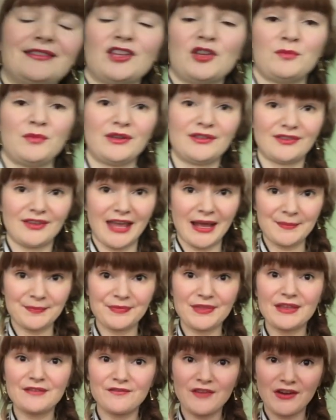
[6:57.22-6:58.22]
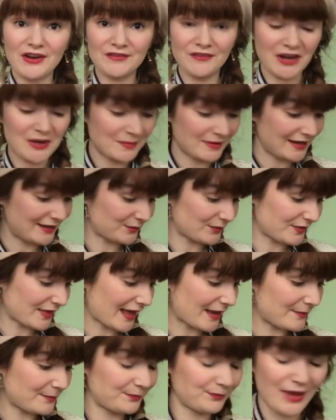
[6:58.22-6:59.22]
this notebook. So yeah, very, very pleased with
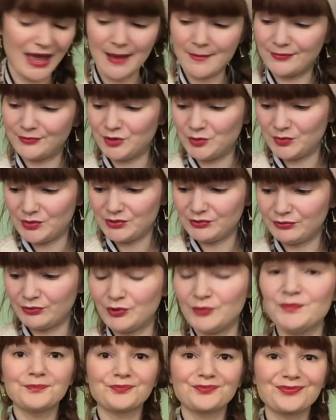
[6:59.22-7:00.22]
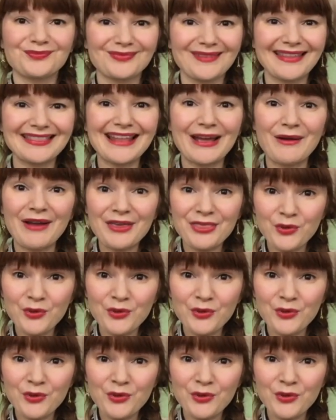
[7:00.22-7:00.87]
that. Absolutely beautiful. Now, I